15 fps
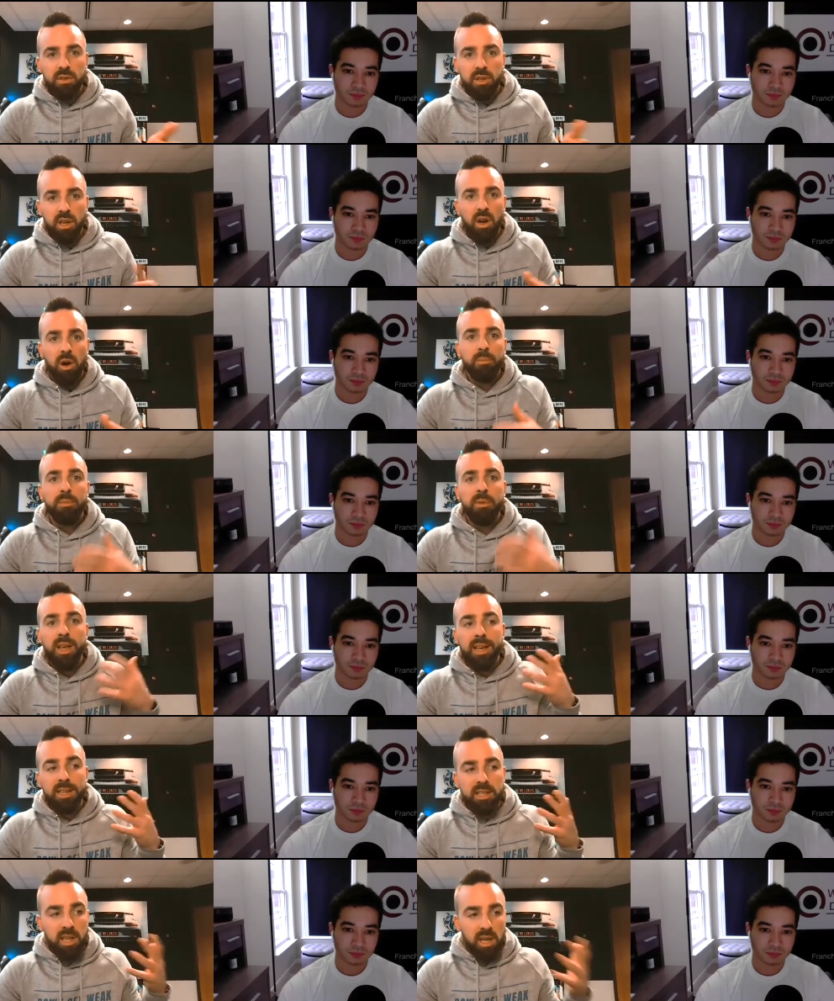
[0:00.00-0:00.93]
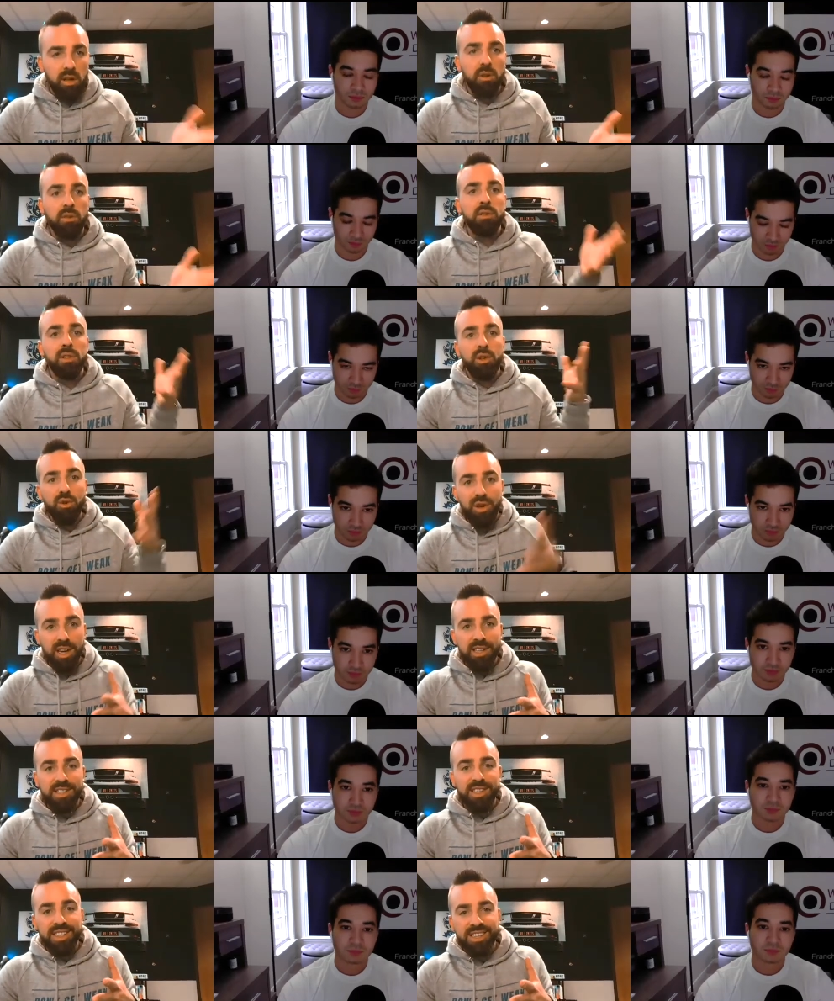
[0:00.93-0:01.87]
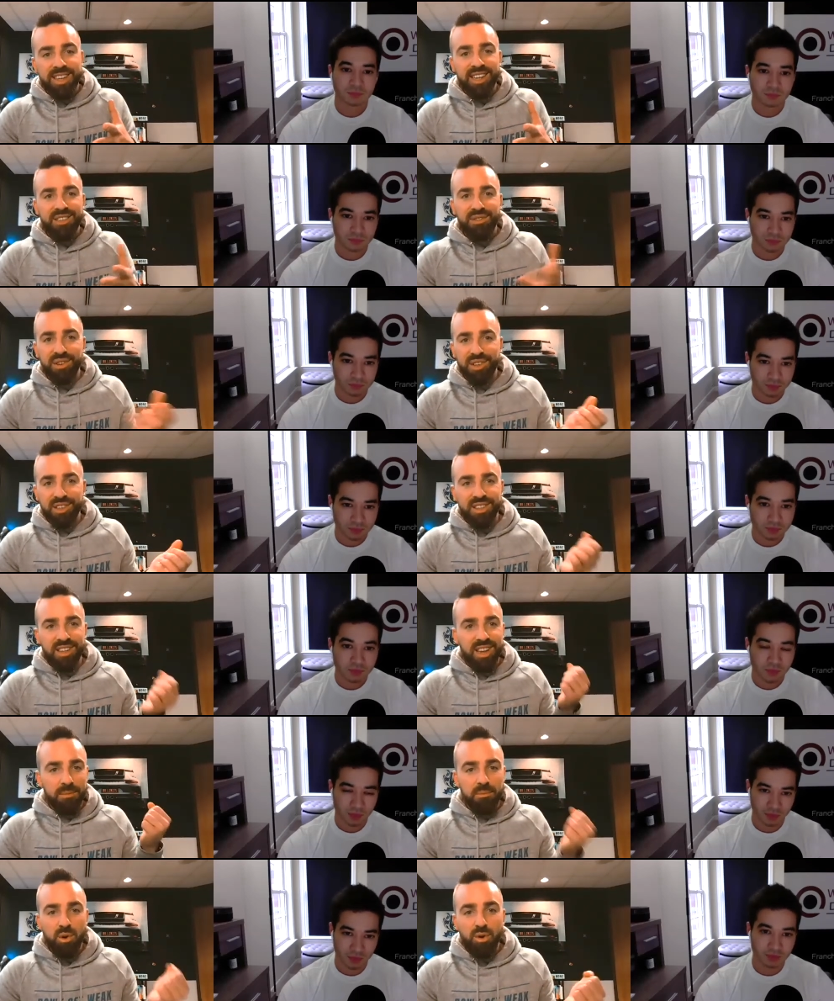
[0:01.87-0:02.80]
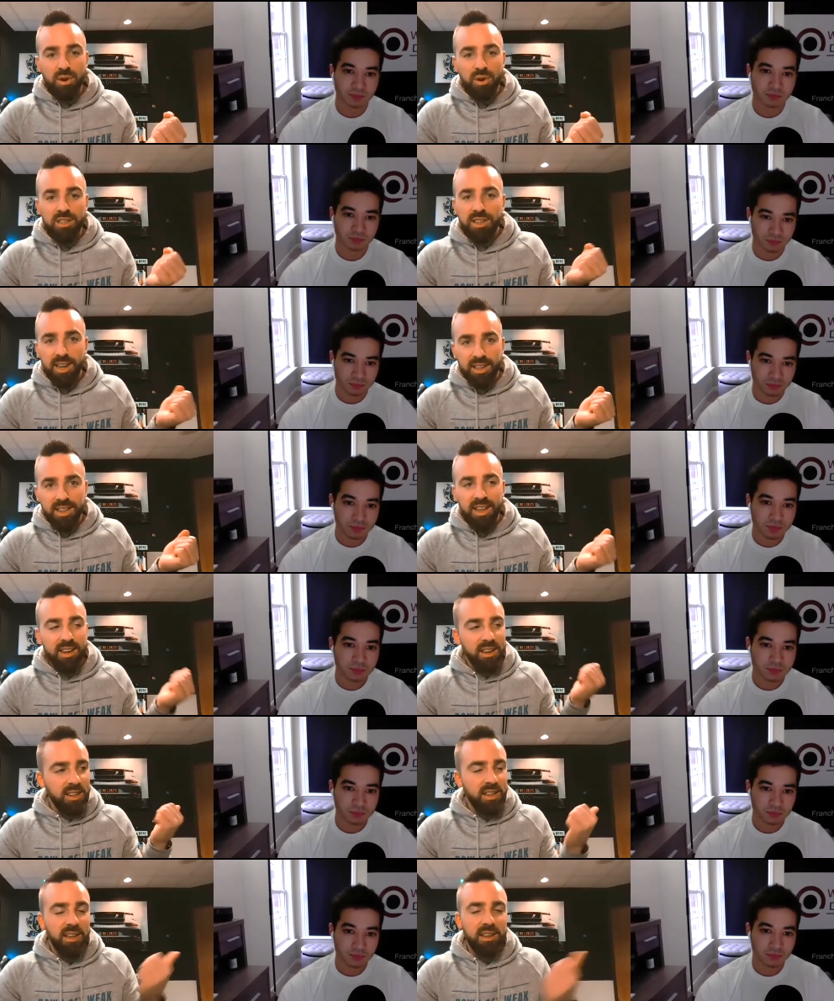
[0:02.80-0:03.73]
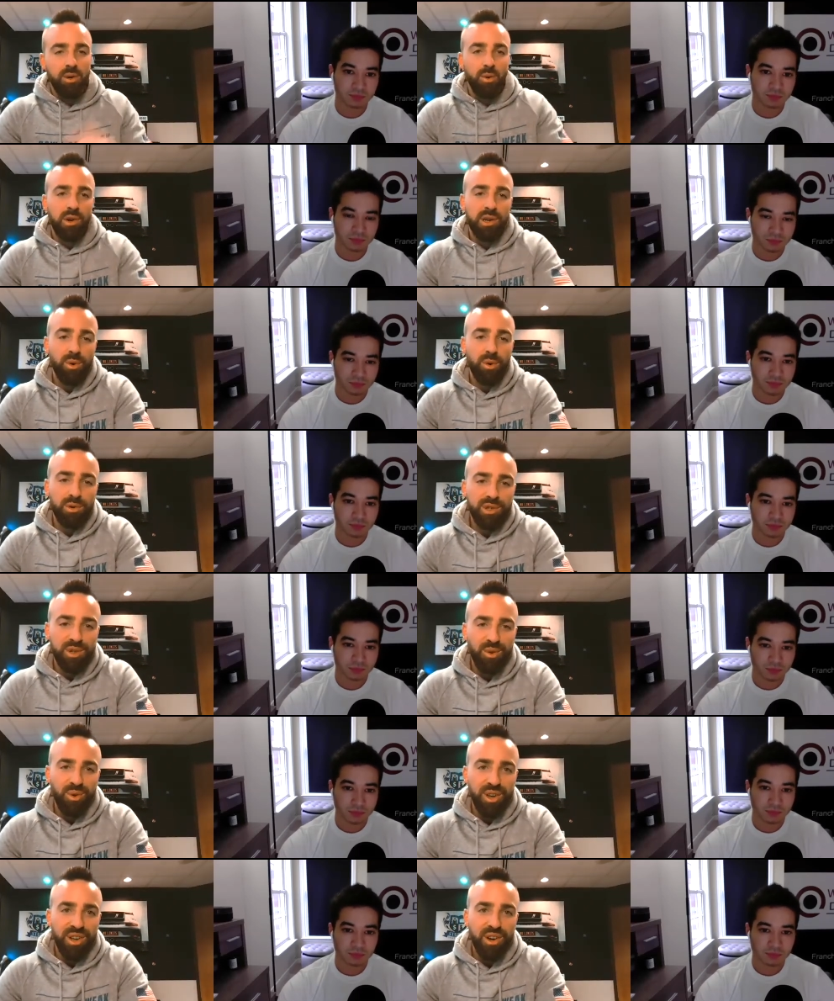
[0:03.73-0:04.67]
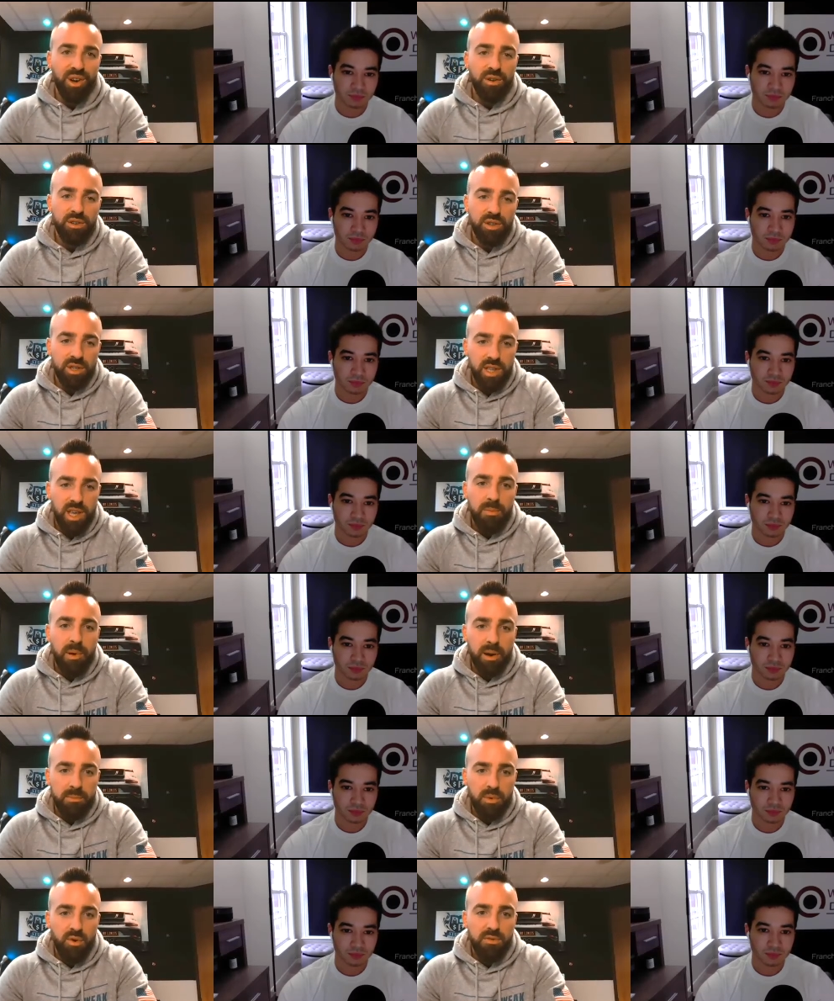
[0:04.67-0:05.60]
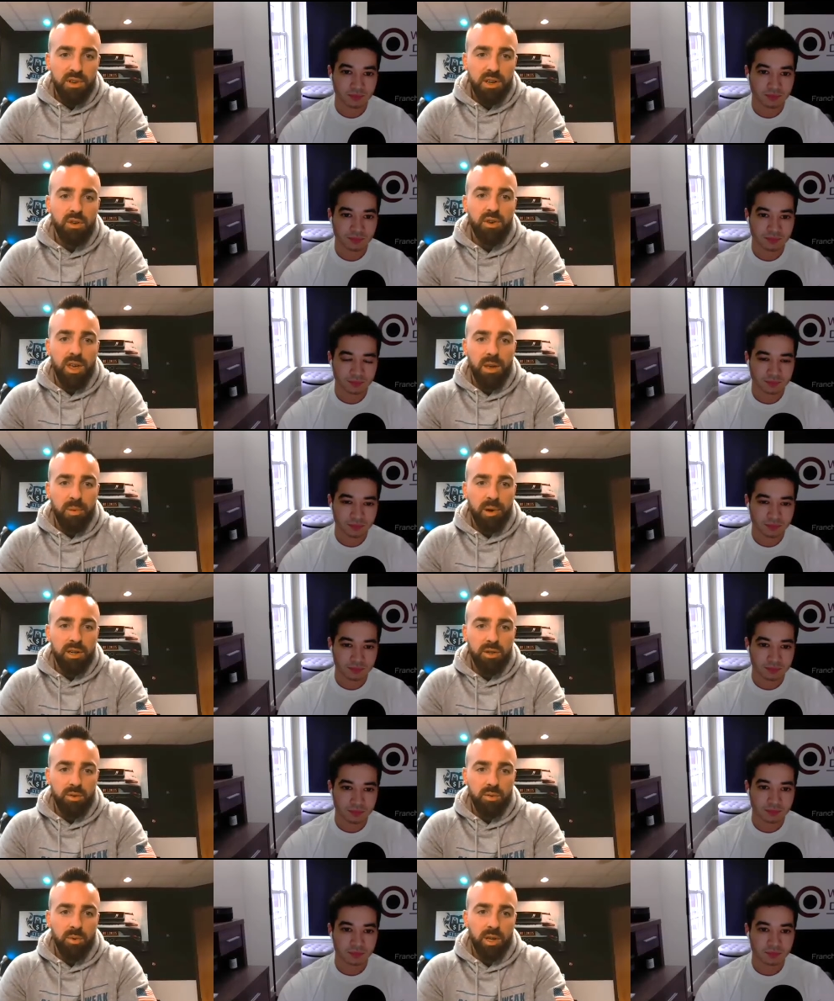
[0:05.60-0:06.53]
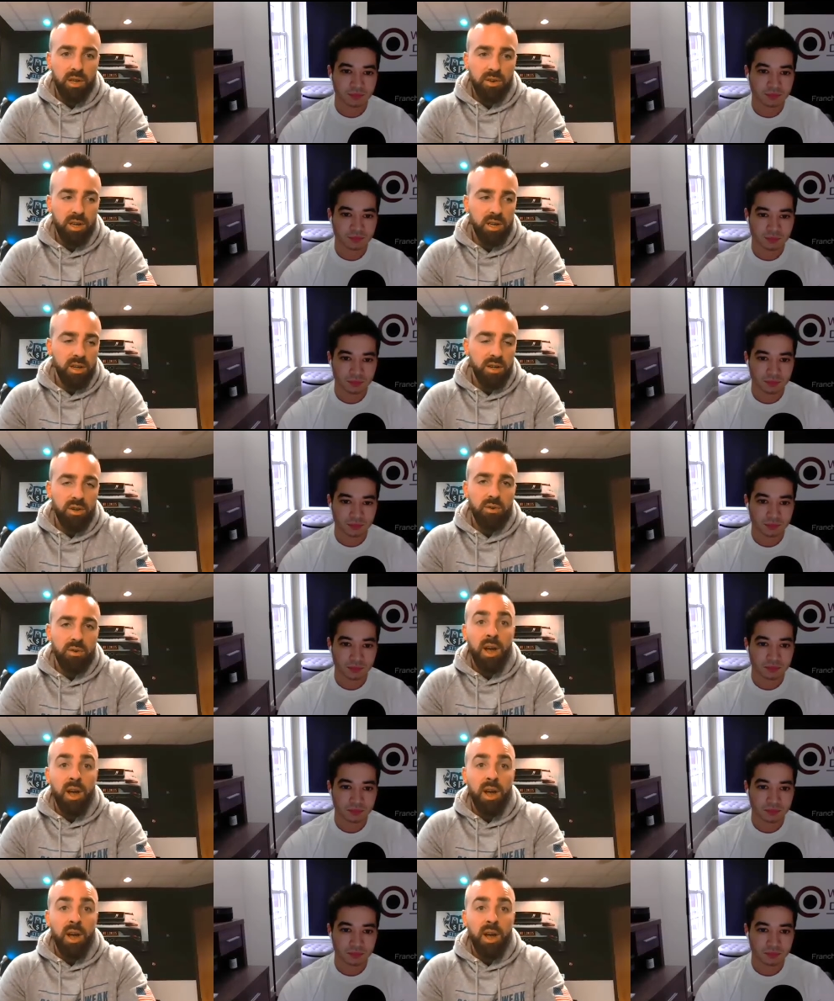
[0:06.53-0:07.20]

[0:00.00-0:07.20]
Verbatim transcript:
Speaker 1: You know, until you get successful, it's like move. Yeah, it's yeah. like the the door to door story. You know, you just keep on moving, you keep on doing what you need to do,